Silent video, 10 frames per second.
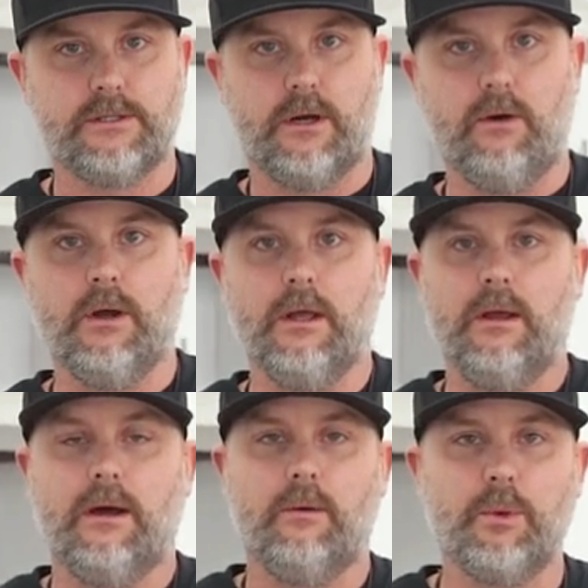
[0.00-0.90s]
So
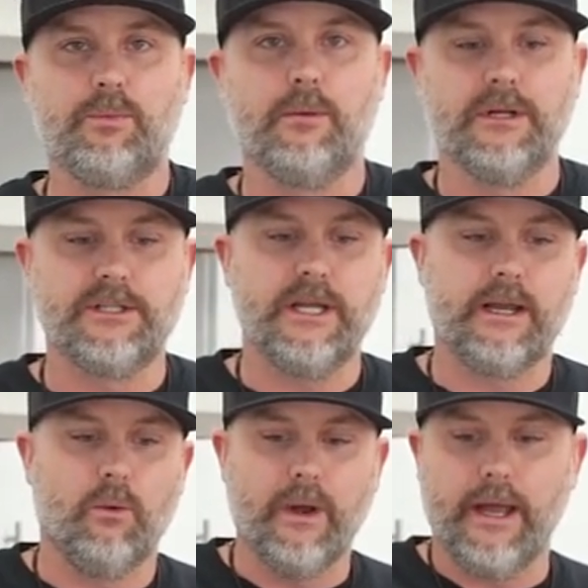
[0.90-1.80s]
um, we pretty much
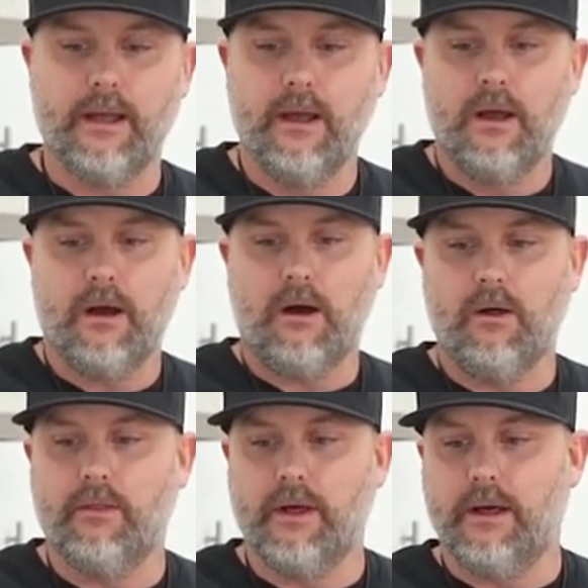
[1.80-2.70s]
take away
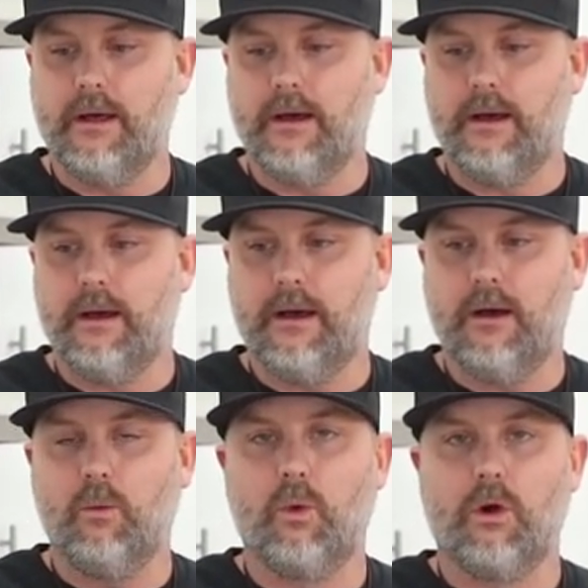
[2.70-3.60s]
all the
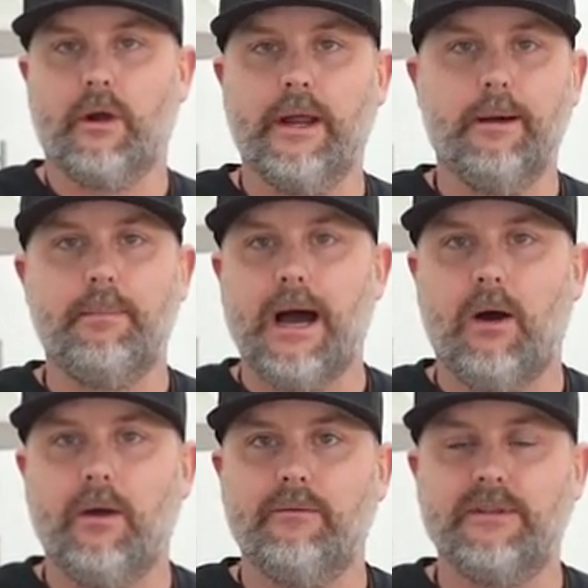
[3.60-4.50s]
uh, worry
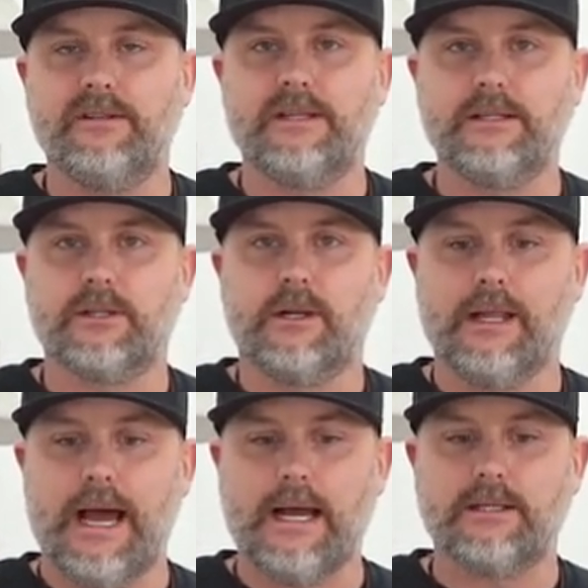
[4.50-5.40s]
about if these things are gonna
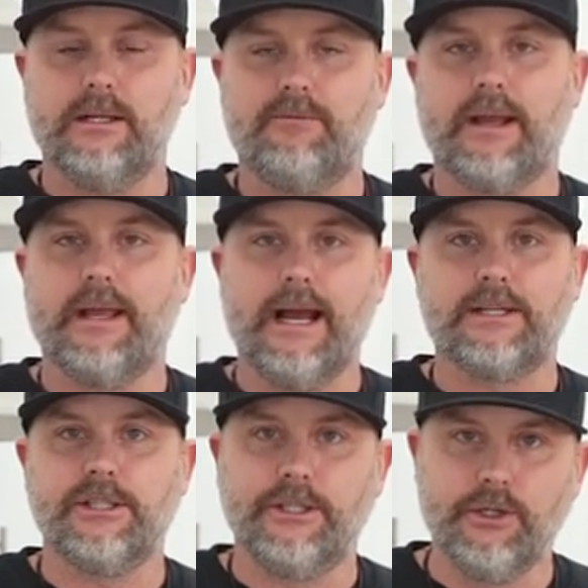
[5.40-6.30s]
last, if I can
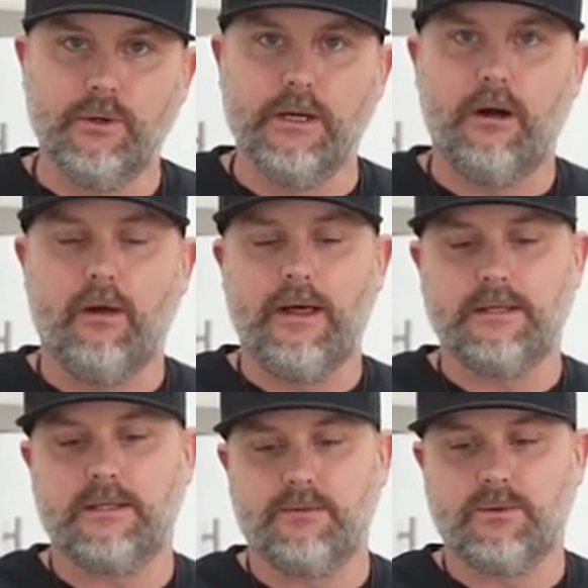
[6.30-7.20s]
actually do it, all
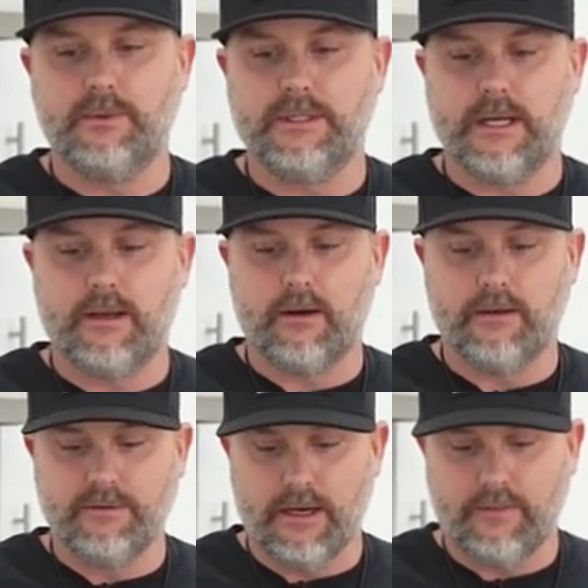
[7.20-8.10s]
that stuff. So we take care of
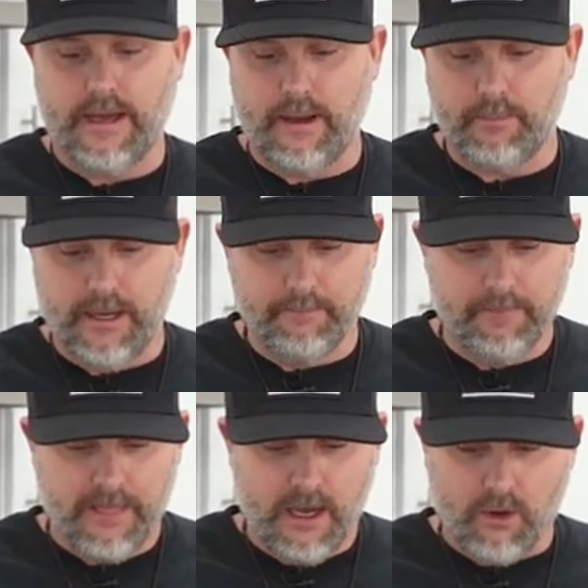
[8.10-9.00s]
you beyond that. But
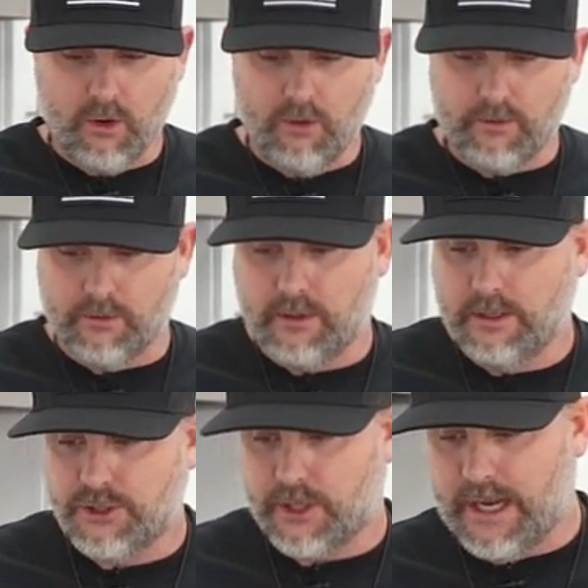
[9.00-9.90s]
I'll go over,
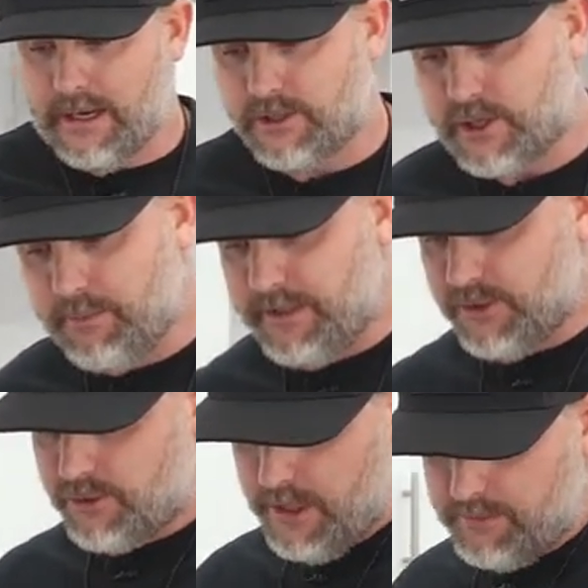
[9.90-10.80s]
show you how to scrape
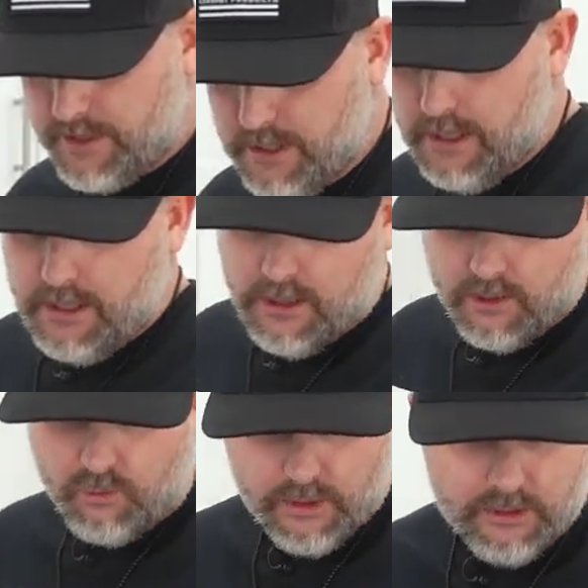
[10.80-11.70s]
these drips.
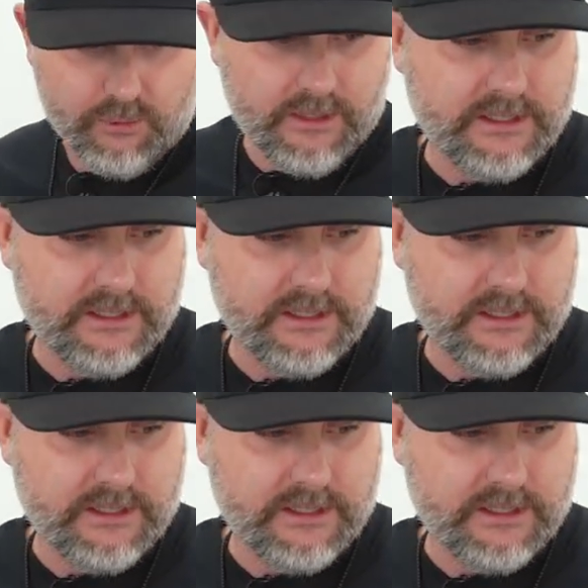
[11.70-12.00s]
Really, really